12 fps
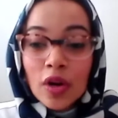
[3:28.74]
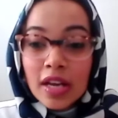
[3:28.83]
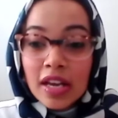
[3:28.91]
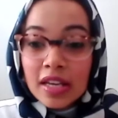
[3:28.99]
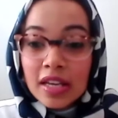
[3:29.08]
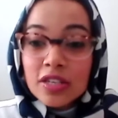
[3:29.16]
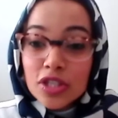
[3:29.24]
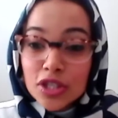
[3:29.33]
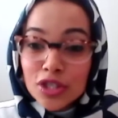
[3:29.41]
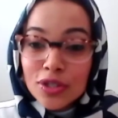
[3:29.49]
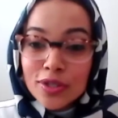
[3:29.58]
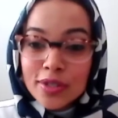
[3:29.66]
in
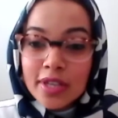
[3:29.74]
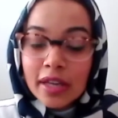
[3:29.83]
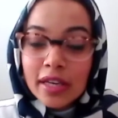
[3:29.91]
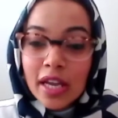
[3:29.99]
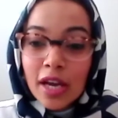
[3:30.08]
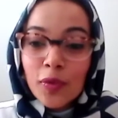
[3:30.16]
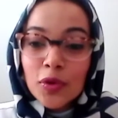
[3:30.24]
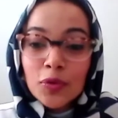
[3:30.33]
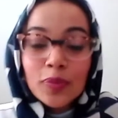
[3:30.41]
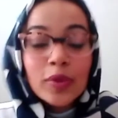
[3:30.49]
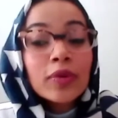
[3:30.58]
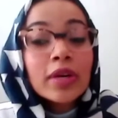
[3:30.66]
addition to sign language would
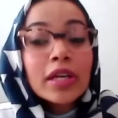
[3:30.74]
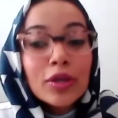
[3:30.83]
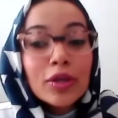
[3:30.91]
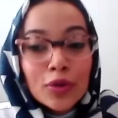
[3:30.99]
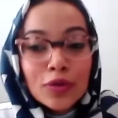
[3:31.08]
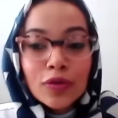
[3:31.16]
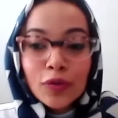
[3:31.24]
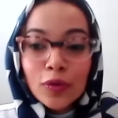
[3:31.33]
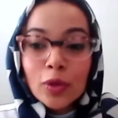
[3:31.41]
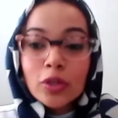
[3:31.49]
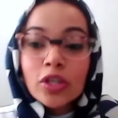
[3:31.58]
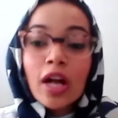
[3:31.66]
be really useful for
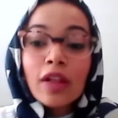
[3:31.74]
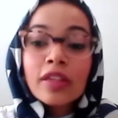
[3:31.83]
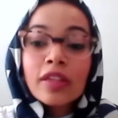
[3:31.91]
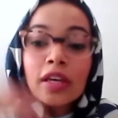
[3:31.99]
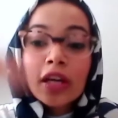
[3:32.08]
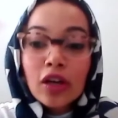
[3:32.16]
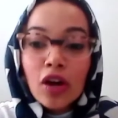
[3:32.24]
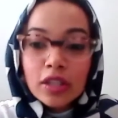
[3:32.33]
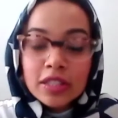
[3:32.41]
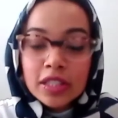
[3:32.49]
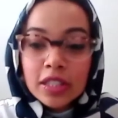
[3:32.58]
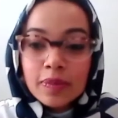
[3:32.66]
your child thinking long
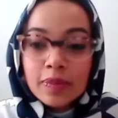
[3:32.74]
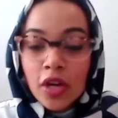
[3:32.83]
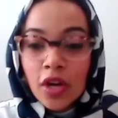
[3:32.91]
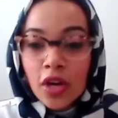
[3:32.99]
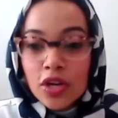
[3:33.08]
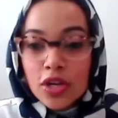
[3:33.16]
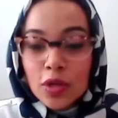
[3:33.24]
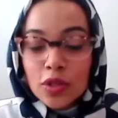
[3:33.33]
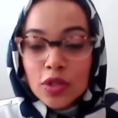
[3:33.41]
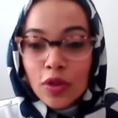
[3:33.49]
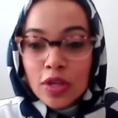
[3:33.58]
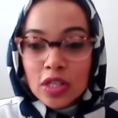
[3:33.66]
term.
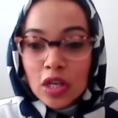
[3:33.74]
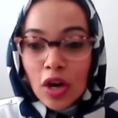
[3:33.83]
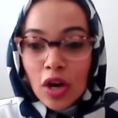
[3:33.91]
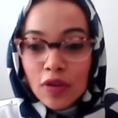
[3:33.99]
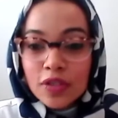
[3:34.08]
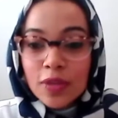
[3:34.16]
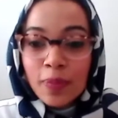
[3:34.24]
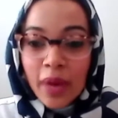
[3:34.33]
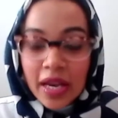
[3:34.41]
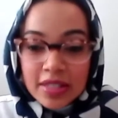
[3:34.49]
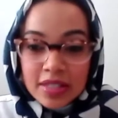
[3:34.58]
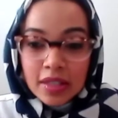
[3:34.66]
So there's a lot of
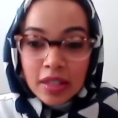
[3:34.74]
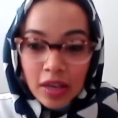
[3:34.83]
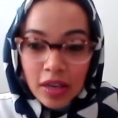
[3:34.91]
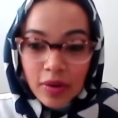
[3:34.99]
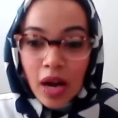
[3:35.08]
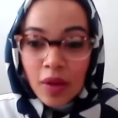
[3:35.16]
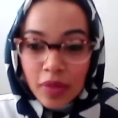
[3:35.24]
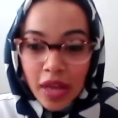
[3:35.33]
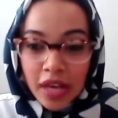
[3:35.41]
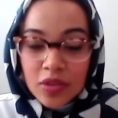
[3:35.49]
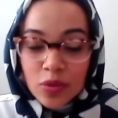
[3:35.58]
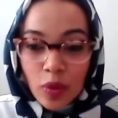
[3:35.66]
debate around
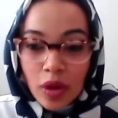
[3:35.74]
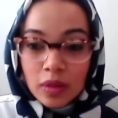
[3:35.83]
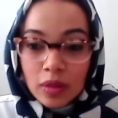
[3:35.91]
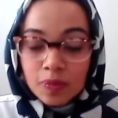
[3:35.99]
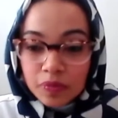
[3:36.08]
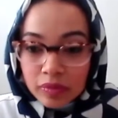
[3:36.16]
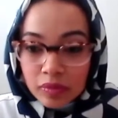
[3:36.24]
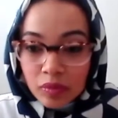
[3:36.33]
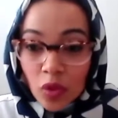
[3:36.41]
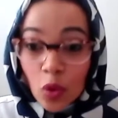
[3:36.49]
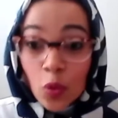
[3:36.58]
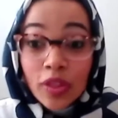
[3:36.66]
that as well
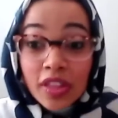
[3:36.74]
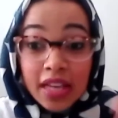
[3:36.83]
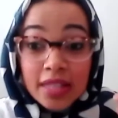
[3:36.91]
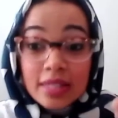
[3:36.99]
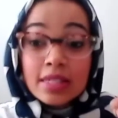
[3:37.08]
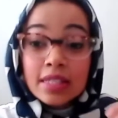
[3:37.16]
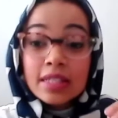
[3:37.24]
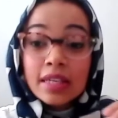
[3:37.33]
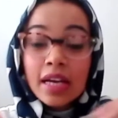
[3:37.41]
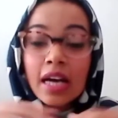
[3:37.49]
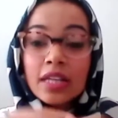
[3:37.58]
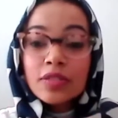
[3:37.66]
within certain
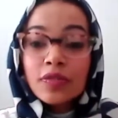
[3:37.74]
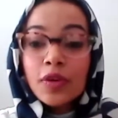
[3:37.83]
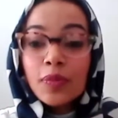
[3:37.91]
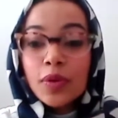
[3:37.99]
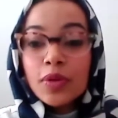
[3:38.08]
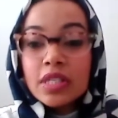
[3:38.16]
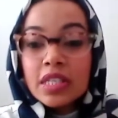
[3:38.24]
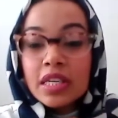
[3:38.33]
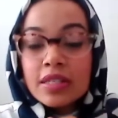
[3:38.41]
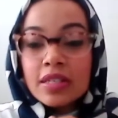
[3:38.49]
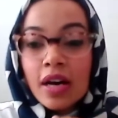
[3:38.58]
kinds of communities.